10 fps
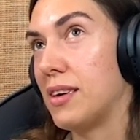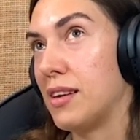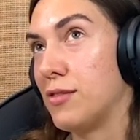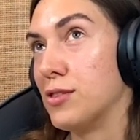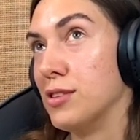
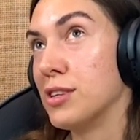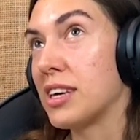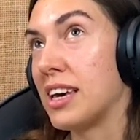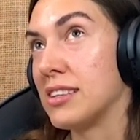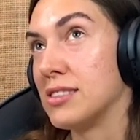if you're
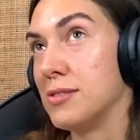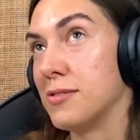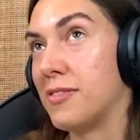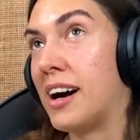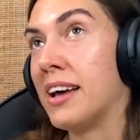looking to
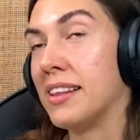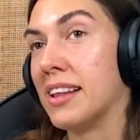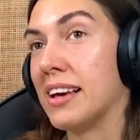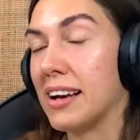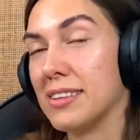find
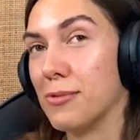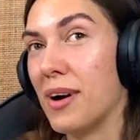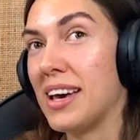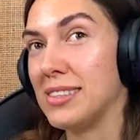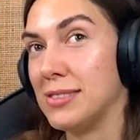like the
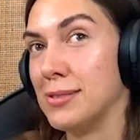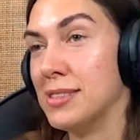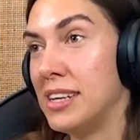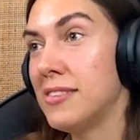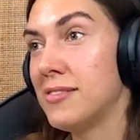way to
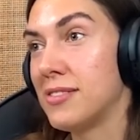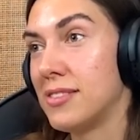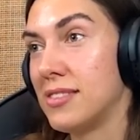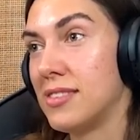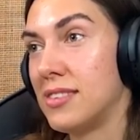live
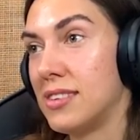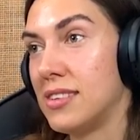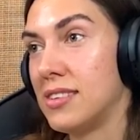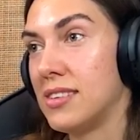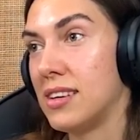
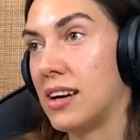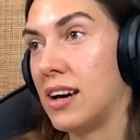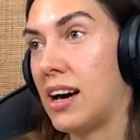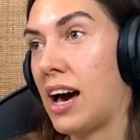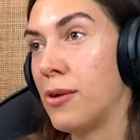
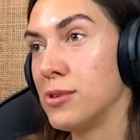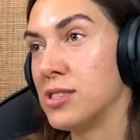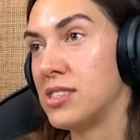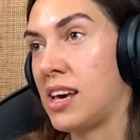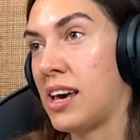i would
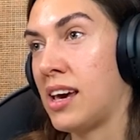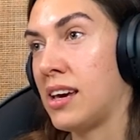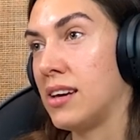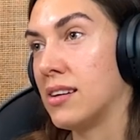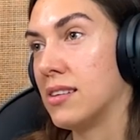
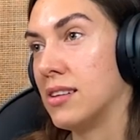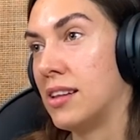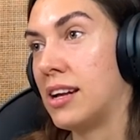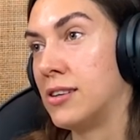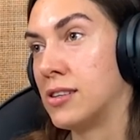say the
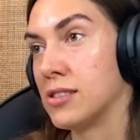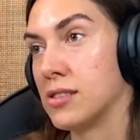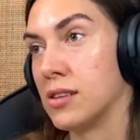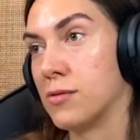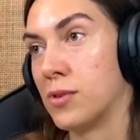
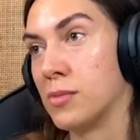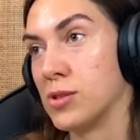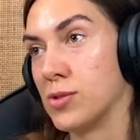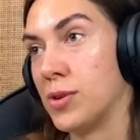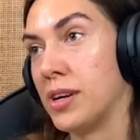letters from a
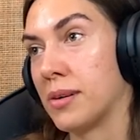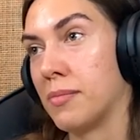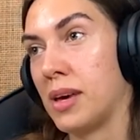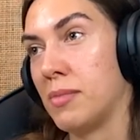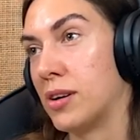stoic
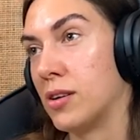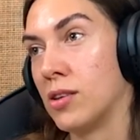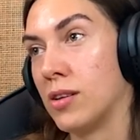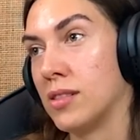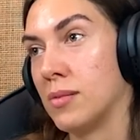maybe are
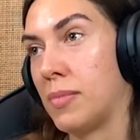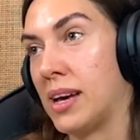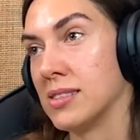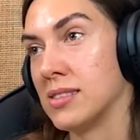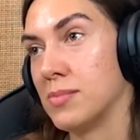not the
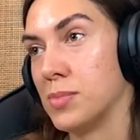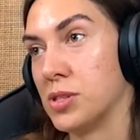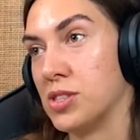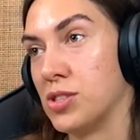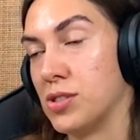best
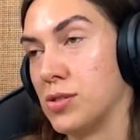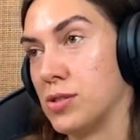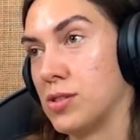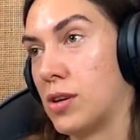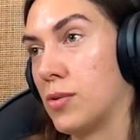position
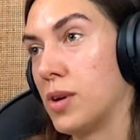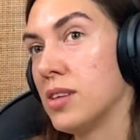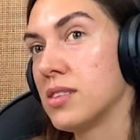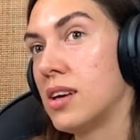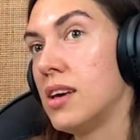to start
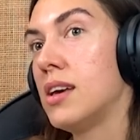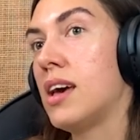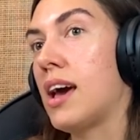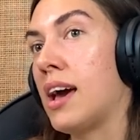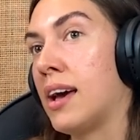with
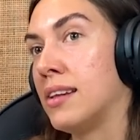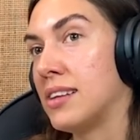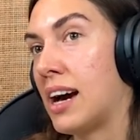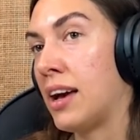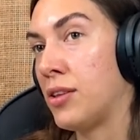
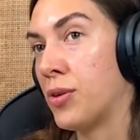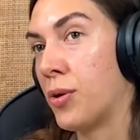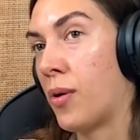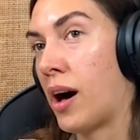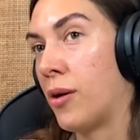and i
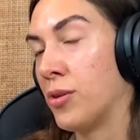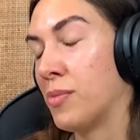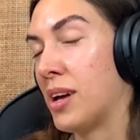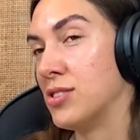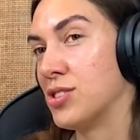know how you
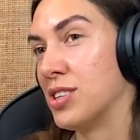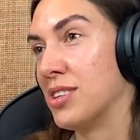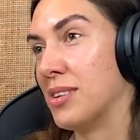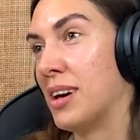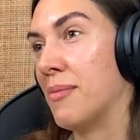
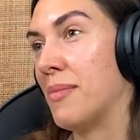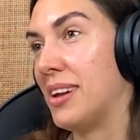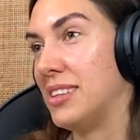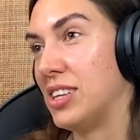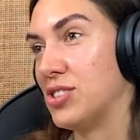mention uh,
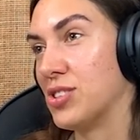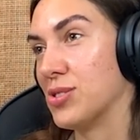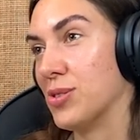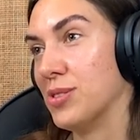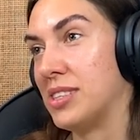
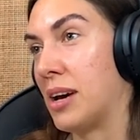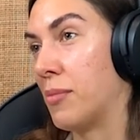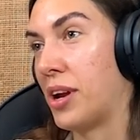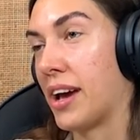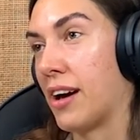meditations all the
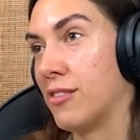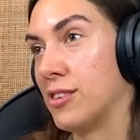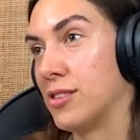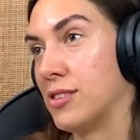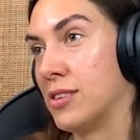time but i
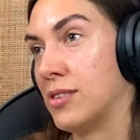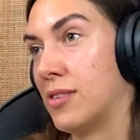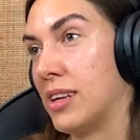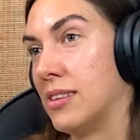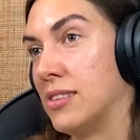haven't uh,
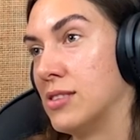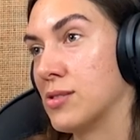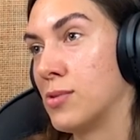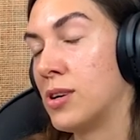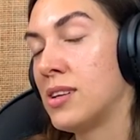read
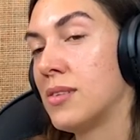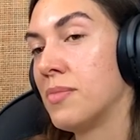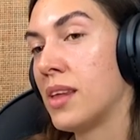this one